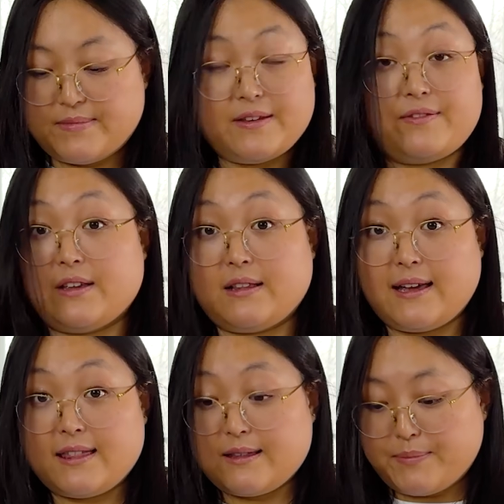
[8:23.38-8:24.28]
if you
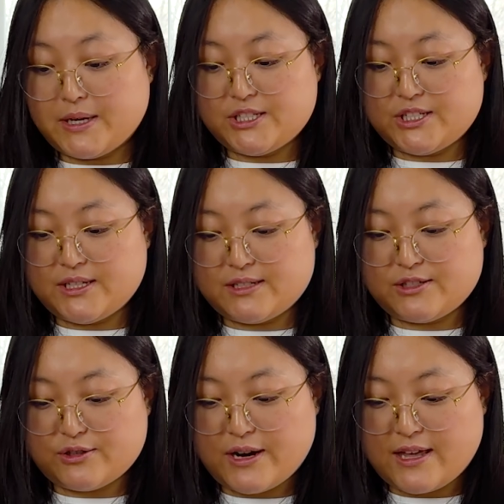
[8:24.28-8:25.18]
like the pungent
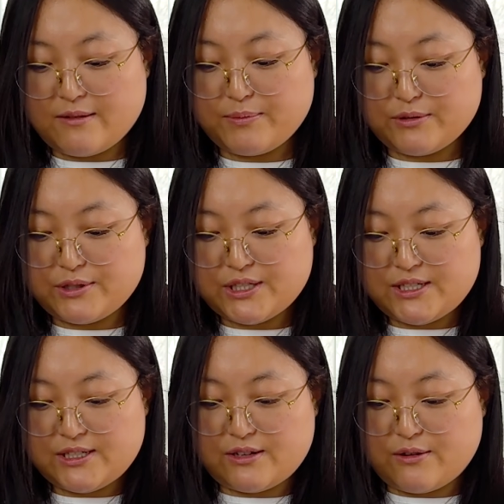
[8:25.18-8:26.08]
strength of blue
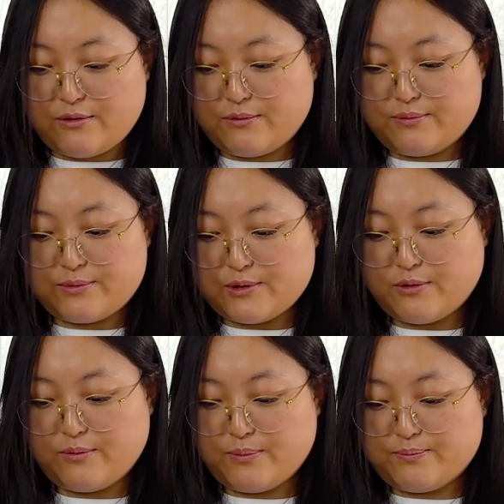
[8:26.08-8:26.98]
cheese, go
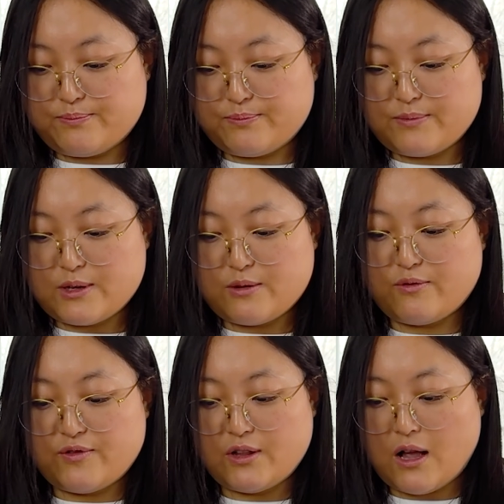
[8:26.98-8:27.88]

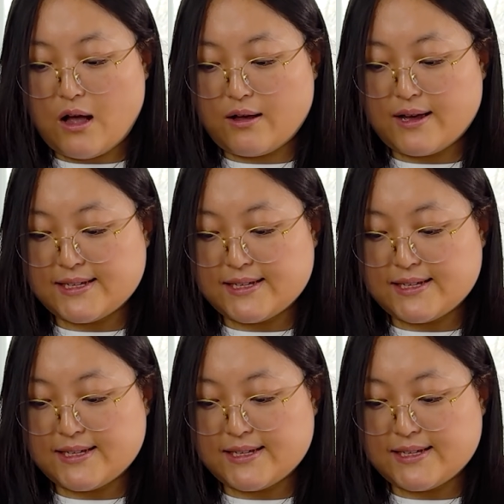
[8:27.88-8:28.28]
full hog, I